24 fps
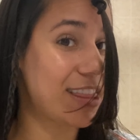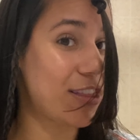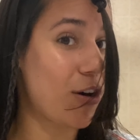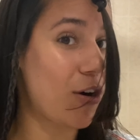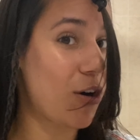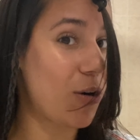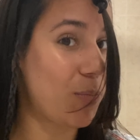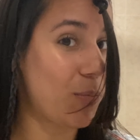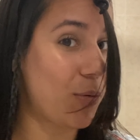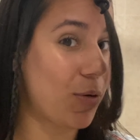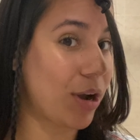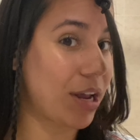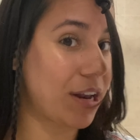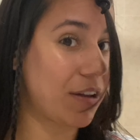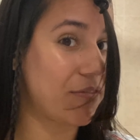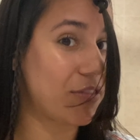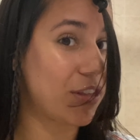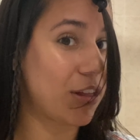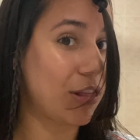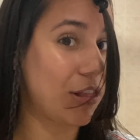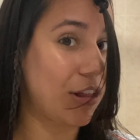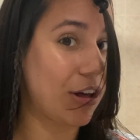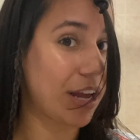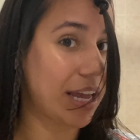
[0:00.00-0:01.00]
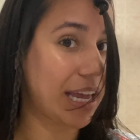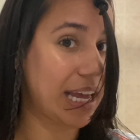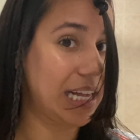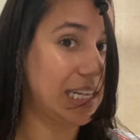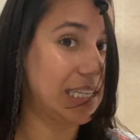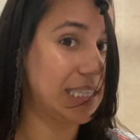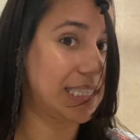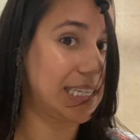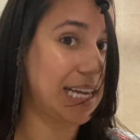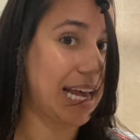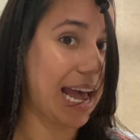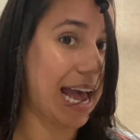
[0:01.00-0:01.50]
The whole point of the look
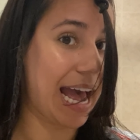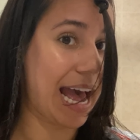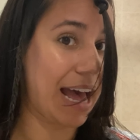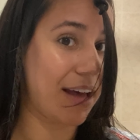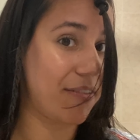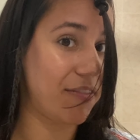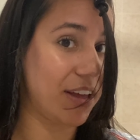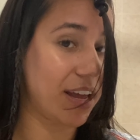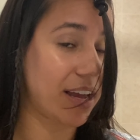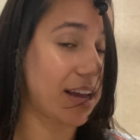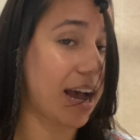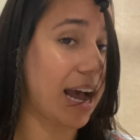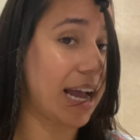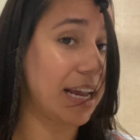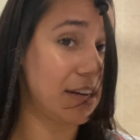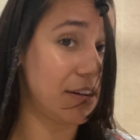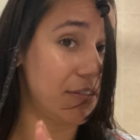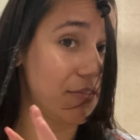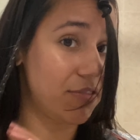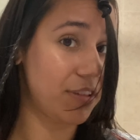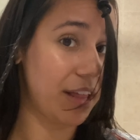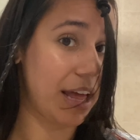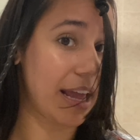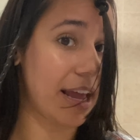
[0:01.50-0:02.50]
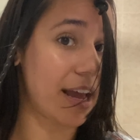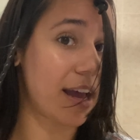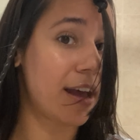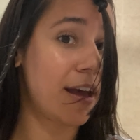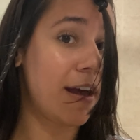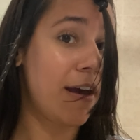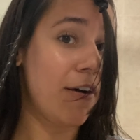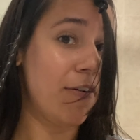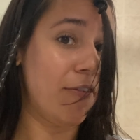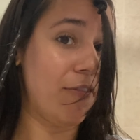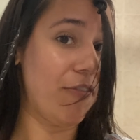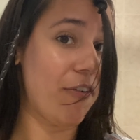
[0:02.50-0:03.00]
is to have it kind of like
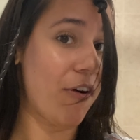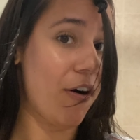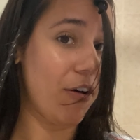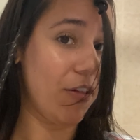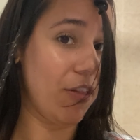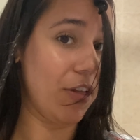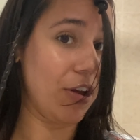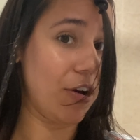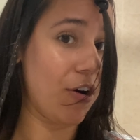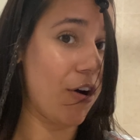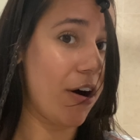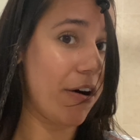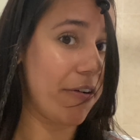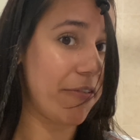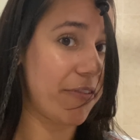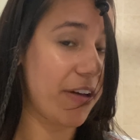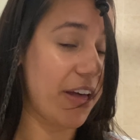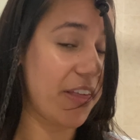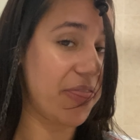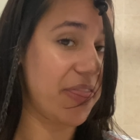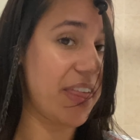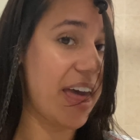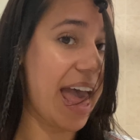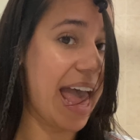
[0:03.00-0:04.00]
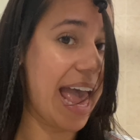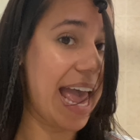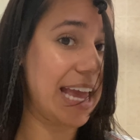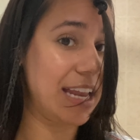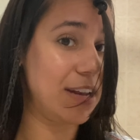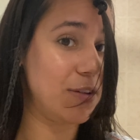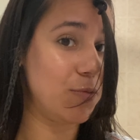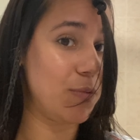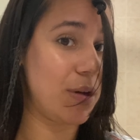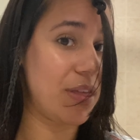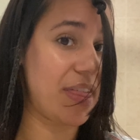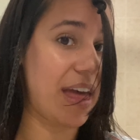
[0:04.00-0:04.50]
falling off at the
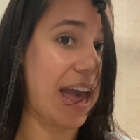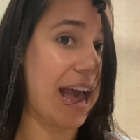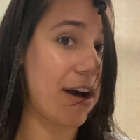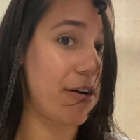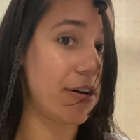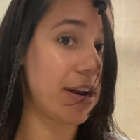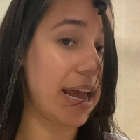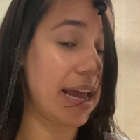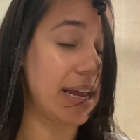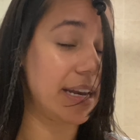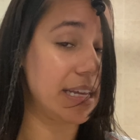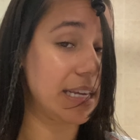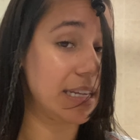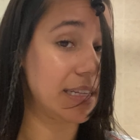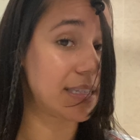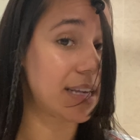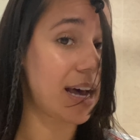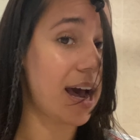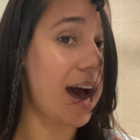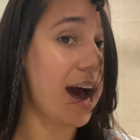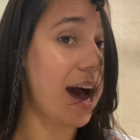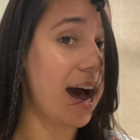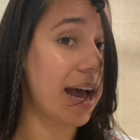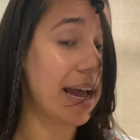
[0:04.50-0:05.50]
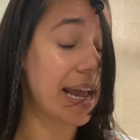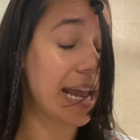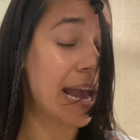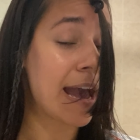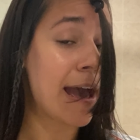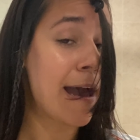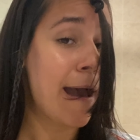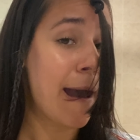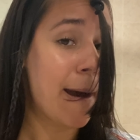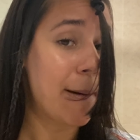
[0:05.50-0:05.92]
end without any tie.